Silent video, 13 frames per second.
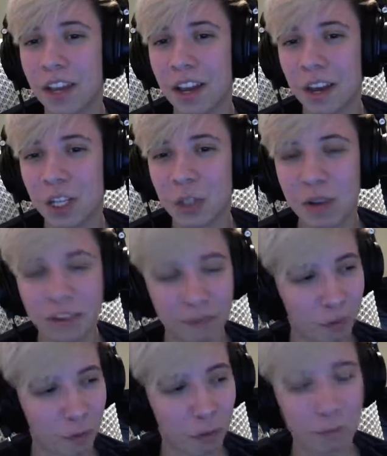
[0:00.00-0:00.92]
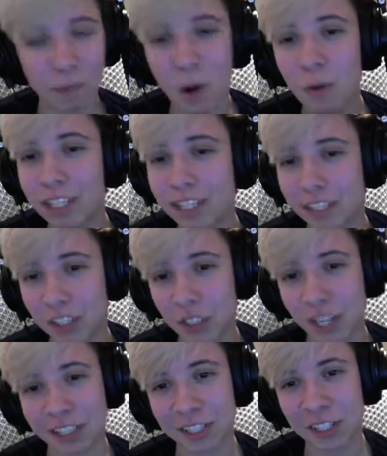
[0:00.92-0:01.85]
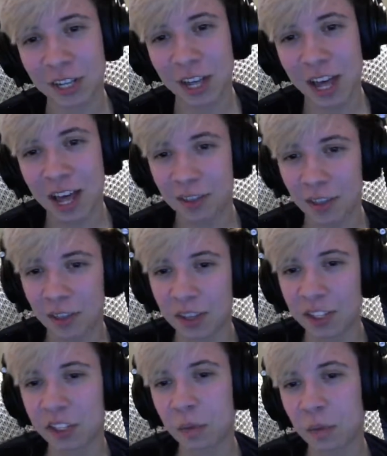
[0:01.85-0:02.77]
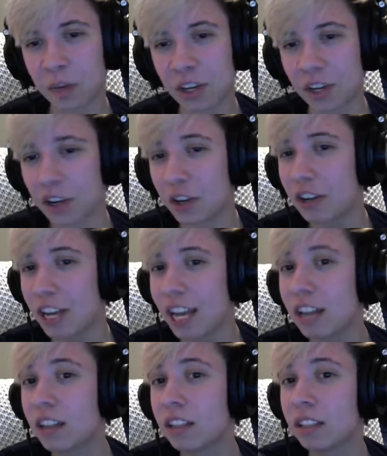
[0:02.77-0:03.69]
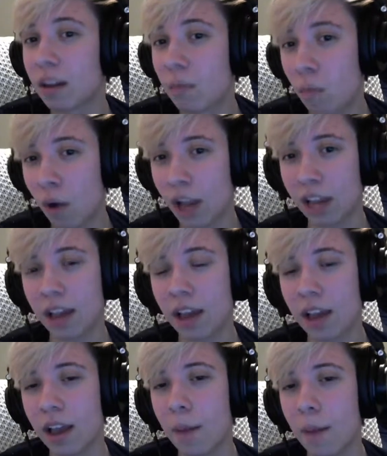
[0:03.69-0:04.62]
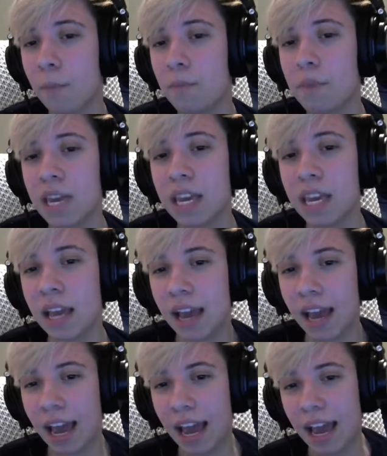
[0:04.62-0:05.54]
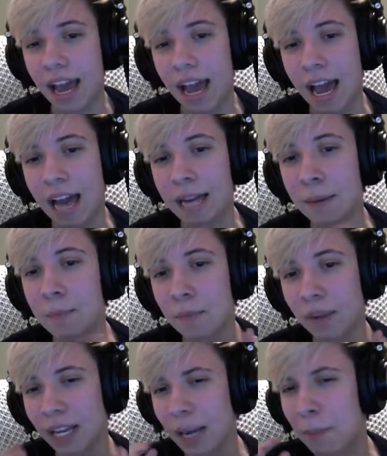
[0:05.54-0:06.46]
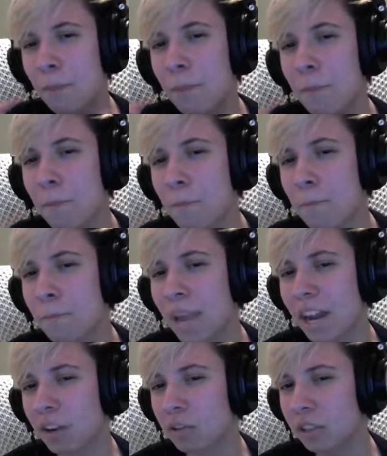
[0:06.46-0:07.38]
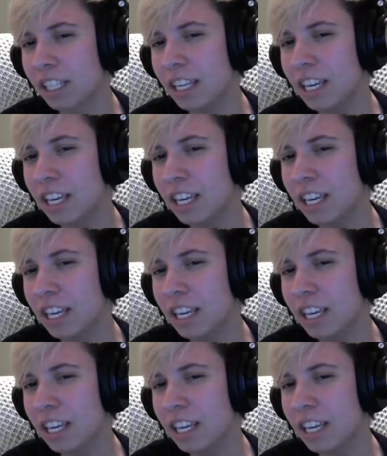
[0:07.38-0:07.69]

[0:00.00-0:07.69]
to even remotely suggest that this could in some way be at a, like, barely